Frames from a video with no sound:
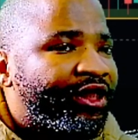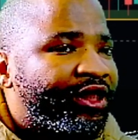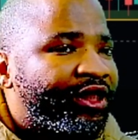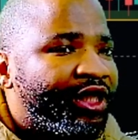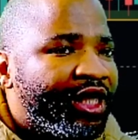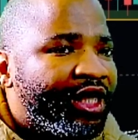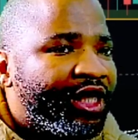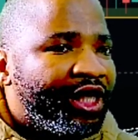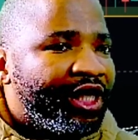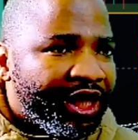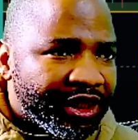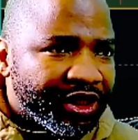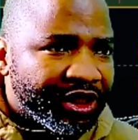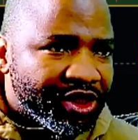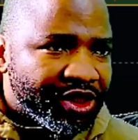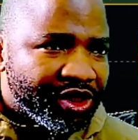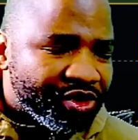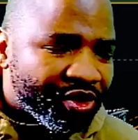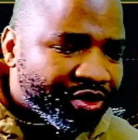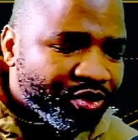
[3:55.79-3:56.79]
Let's
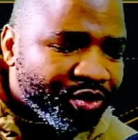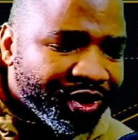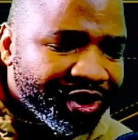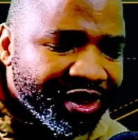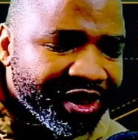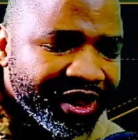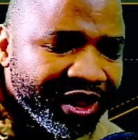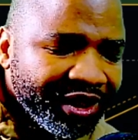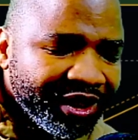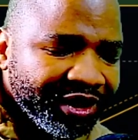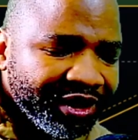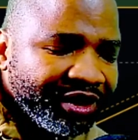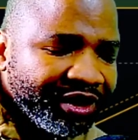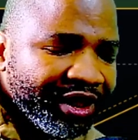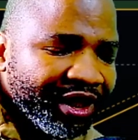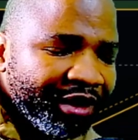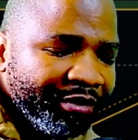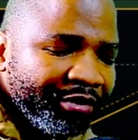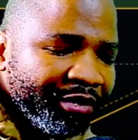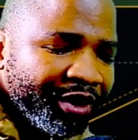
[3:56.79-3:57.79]
not waste any
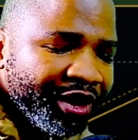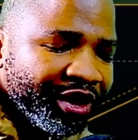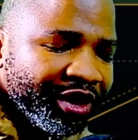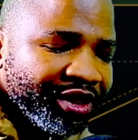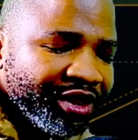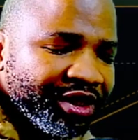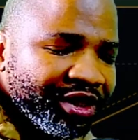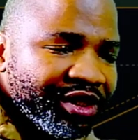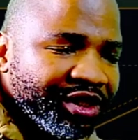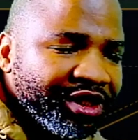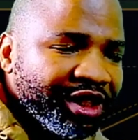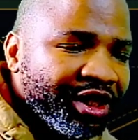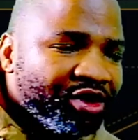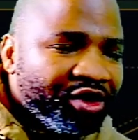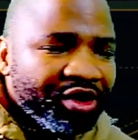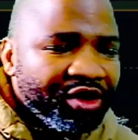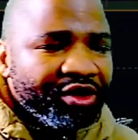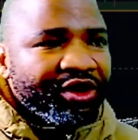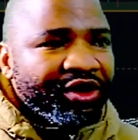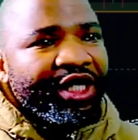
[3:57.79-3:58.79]
time. Let's check
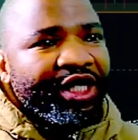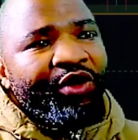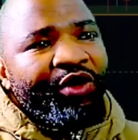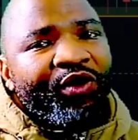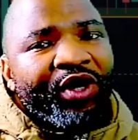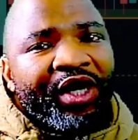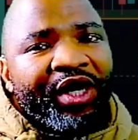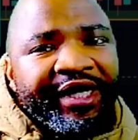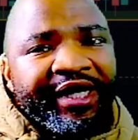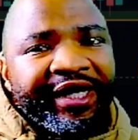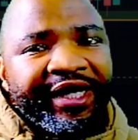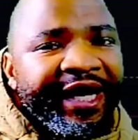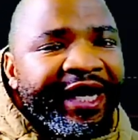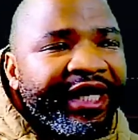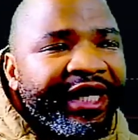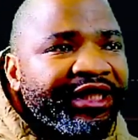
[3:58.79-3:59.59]
on our next